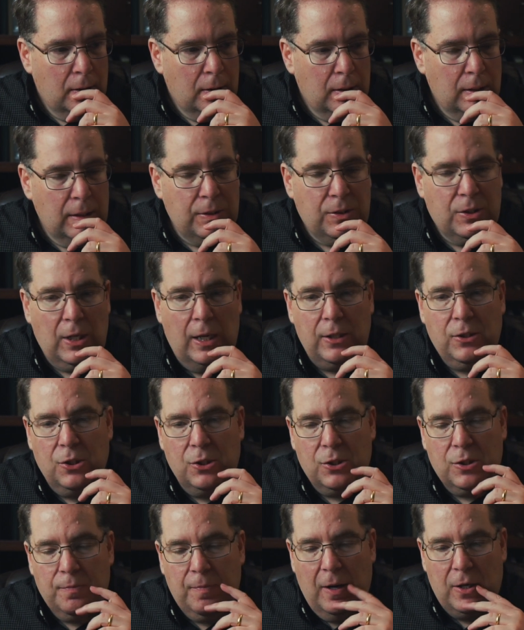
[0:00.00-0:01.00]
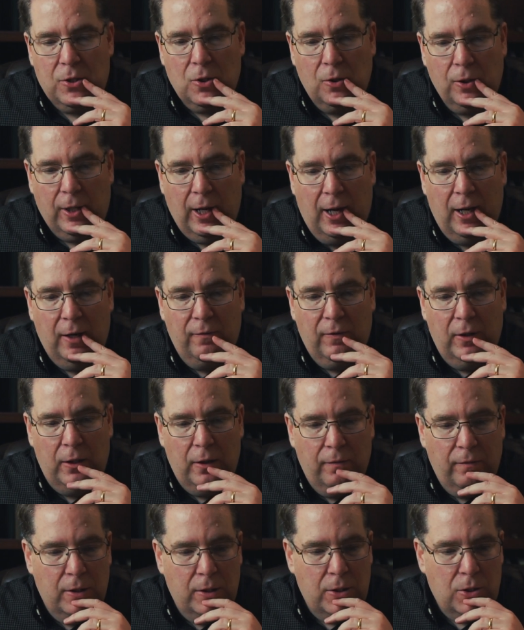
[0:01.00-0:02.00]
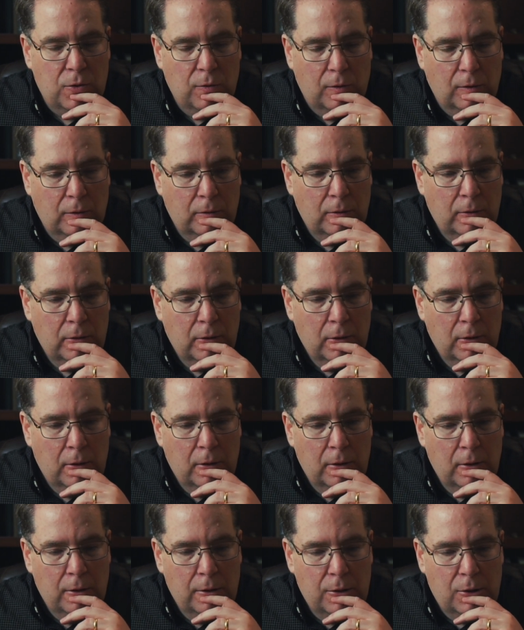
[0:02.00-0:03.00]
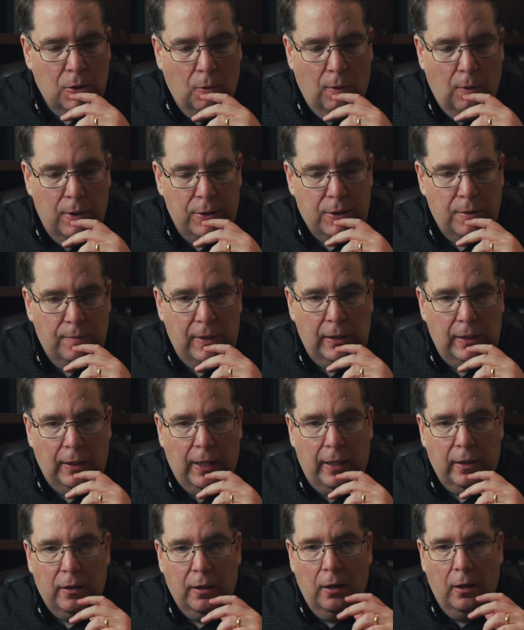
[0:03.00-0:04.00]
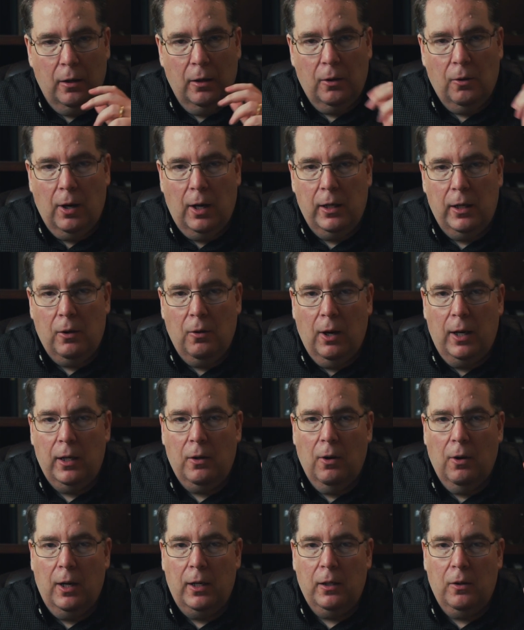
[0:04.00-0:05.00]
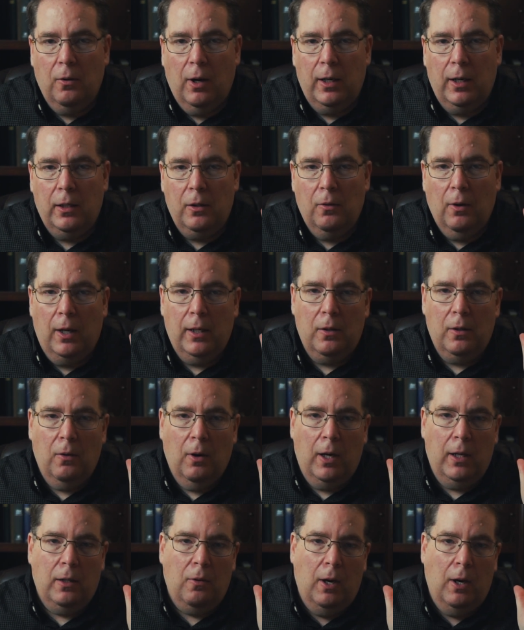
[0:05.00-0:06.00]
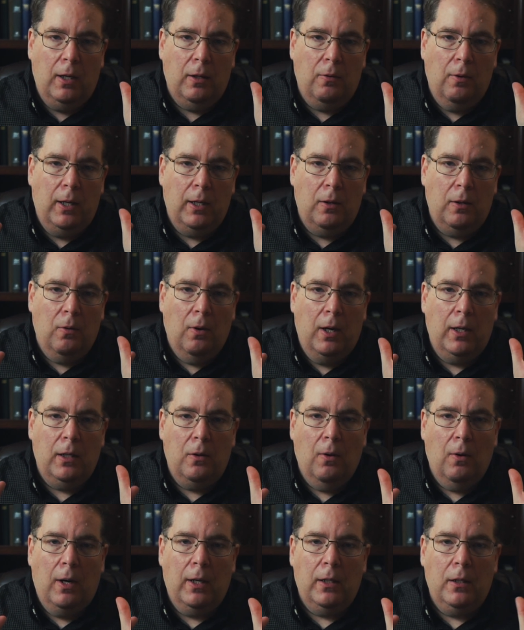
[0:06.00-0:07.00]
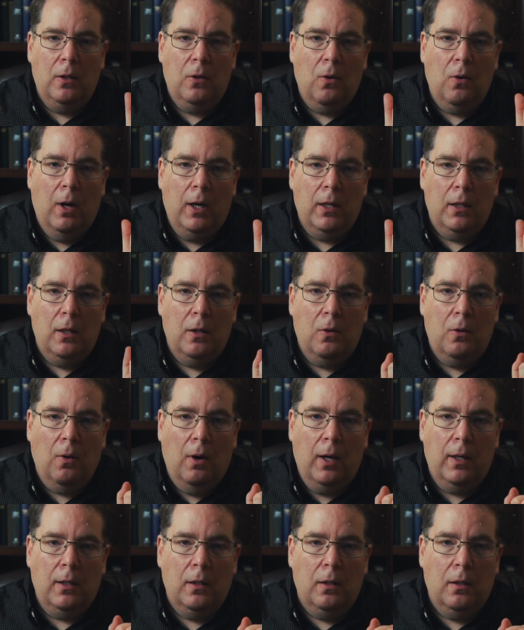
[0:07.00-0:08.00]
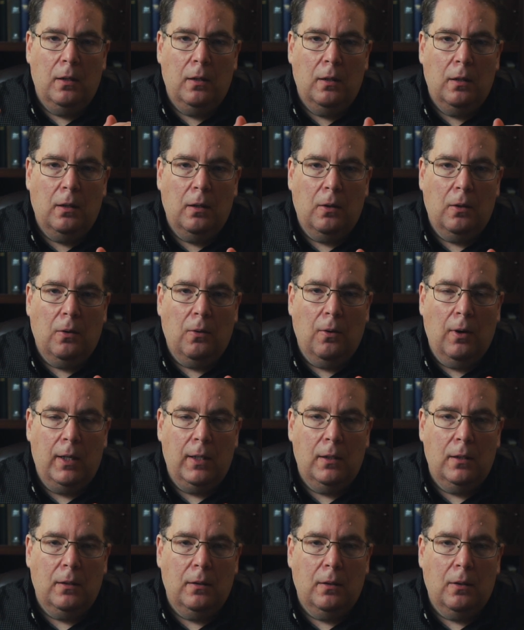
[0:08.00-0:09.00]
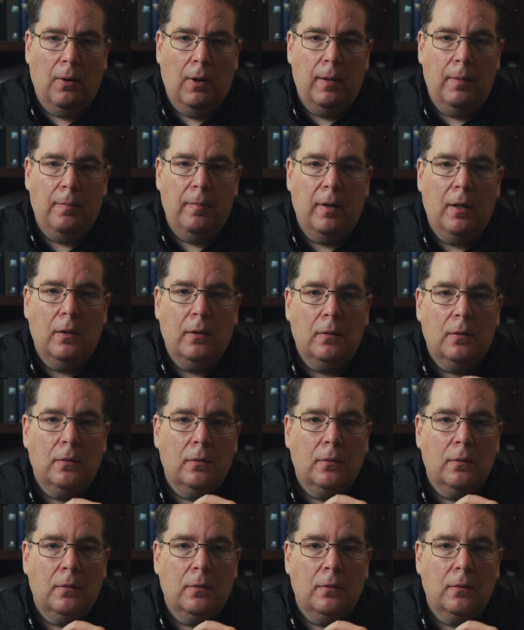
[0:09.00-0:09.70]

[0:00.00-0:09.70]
It takes a special kind of individual to want to be like their great great great great great great great great great great great great great grandparent.